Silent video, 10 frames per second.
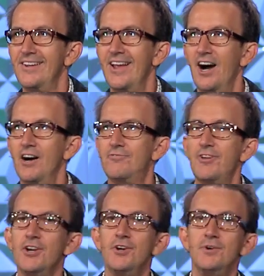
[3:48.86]
Now, a
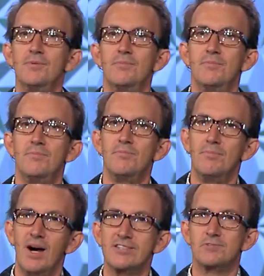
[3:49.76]
few
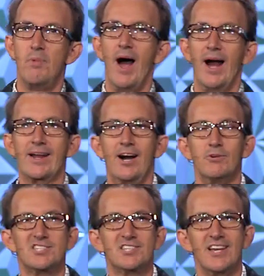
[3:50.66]
months back, I
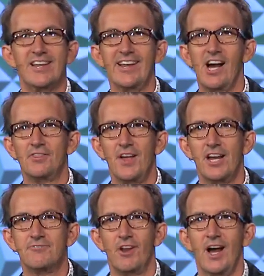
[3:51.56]
was thinking how
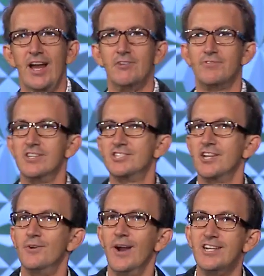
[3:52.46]
thankful I am for the
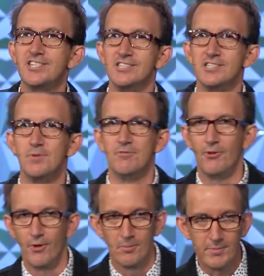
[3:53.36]
generations
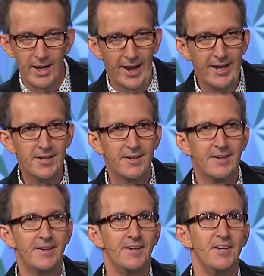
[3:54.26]
before me
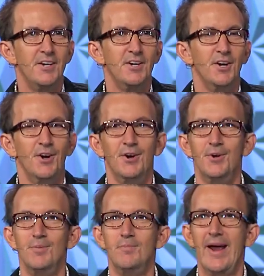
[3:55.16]

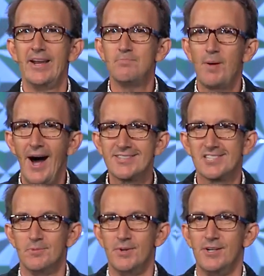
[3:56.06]
who made it
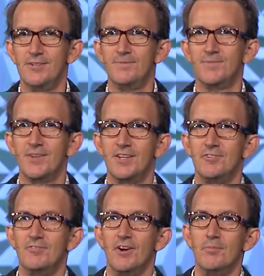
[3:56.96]
possible
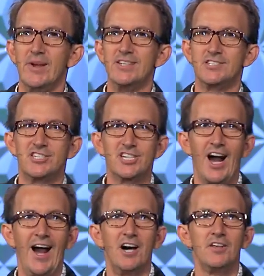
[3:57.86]
for me as a
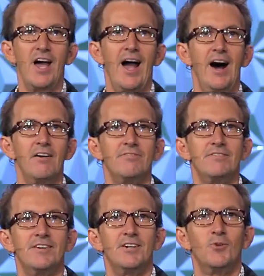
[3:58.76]
child to have
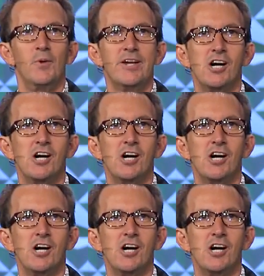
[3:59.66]
what we